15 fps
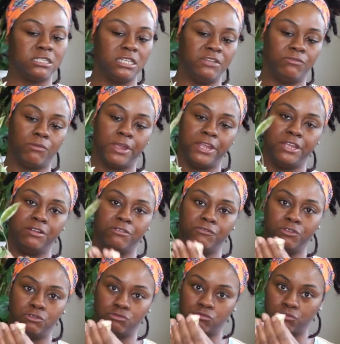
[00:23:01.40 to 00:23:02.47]
leaf right here
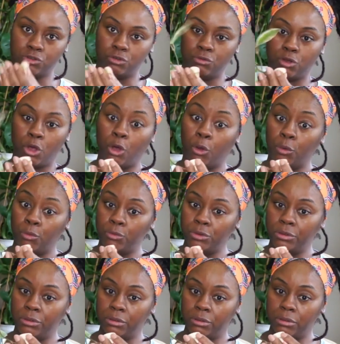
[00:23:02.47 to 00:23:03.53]
feels real cold.
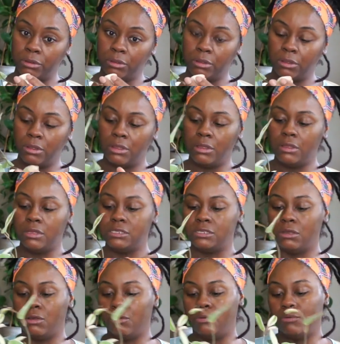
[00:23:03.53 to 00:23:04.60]

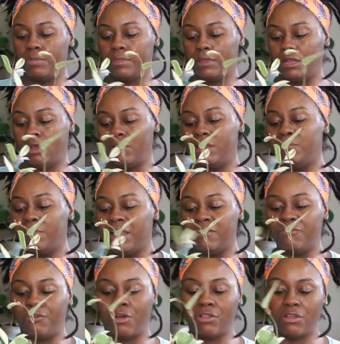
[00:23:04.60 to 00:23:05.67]
So, you know, it might
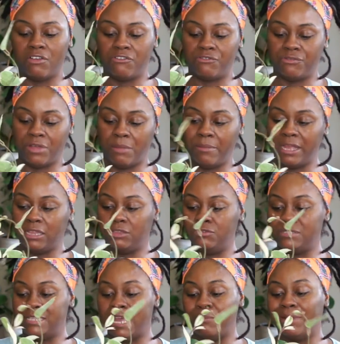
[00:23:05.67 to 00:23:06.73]
fall off. I might
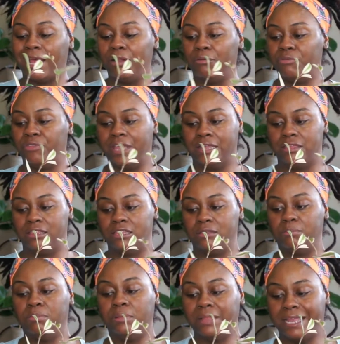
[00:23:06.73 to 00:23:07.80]
lose that, but I don't think that the
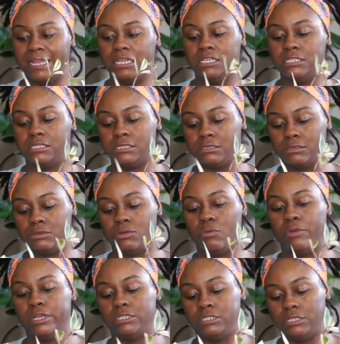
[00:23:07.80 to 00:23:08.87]
plant is
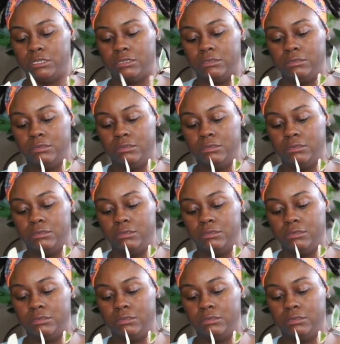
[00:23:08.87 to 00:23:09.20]
going to,